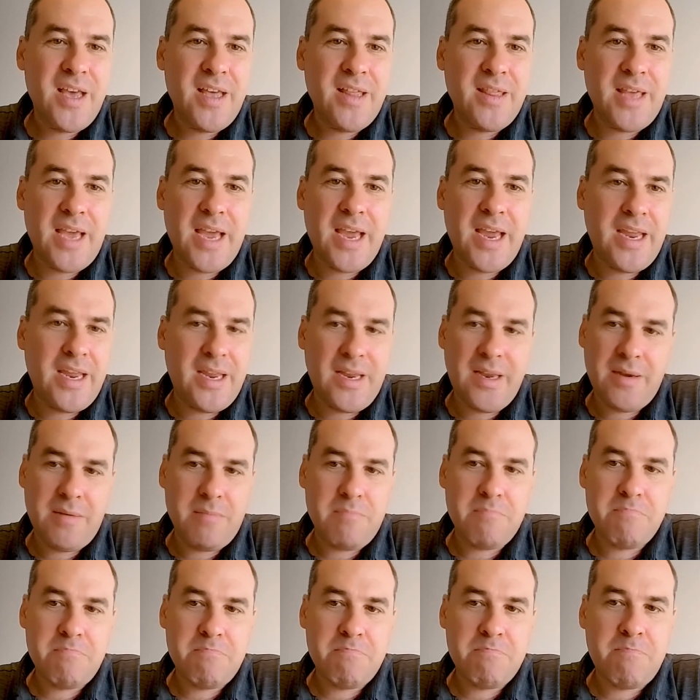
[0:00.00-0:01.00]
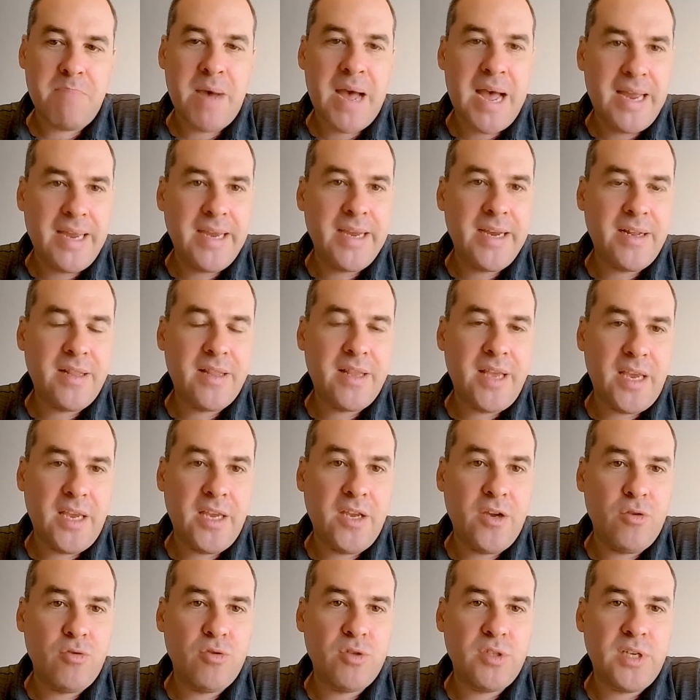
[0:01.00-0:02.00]
They buy it, they
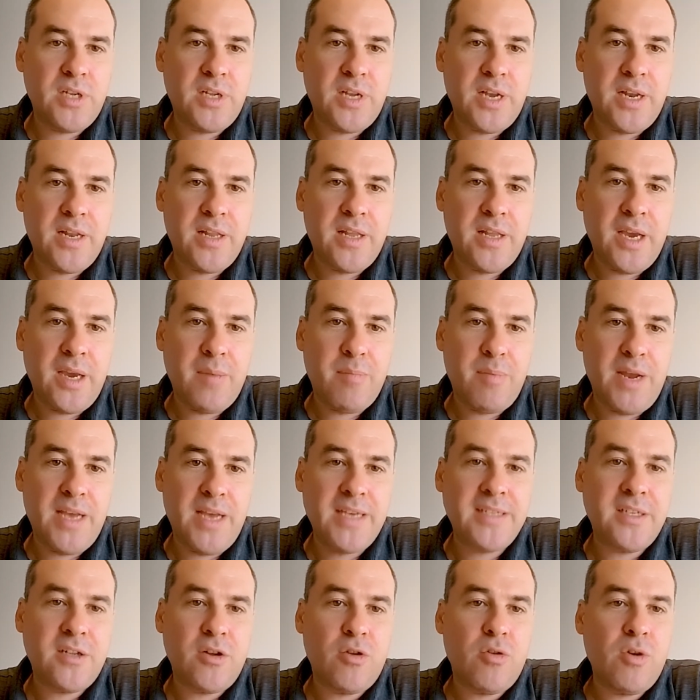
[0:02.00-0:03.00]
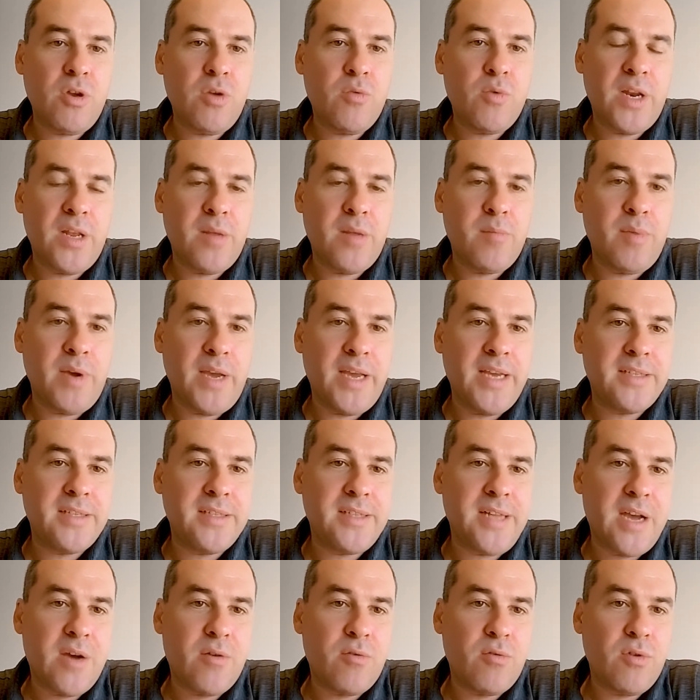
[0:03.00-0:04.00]
use it, and they replace it only when it breaks
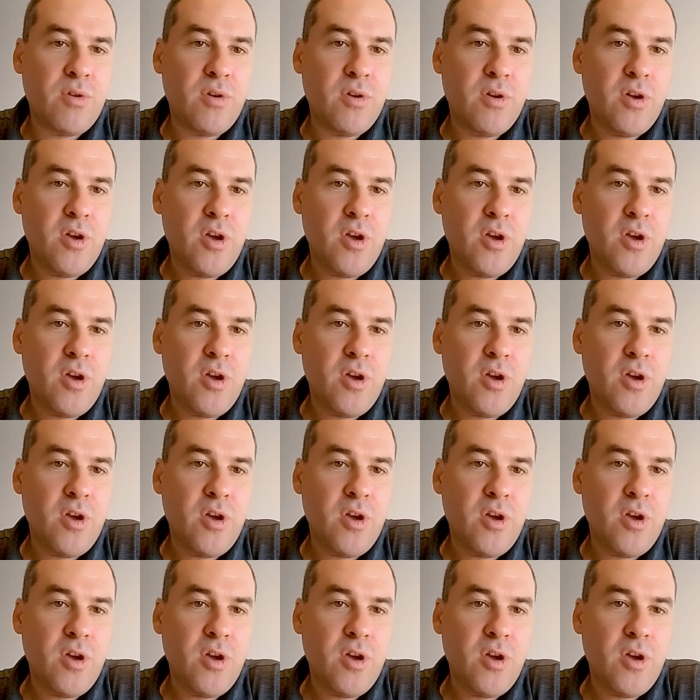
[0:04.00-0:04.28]
down.